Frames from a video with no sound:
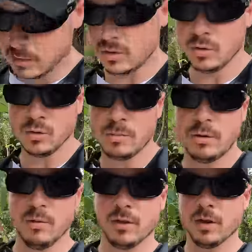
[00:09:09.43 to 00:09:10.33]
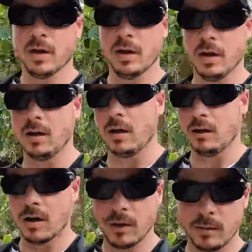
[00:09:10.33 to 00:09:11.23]
to meet with
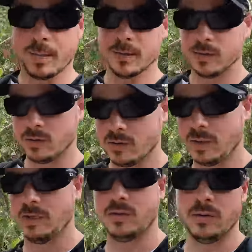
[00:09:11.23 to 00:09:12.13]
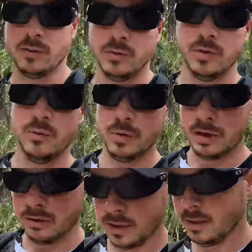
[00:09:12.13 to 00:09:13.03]
our other person who's gonna take us to the lagoon
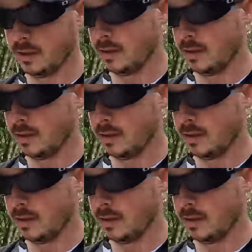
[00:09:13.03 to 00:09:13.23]
area.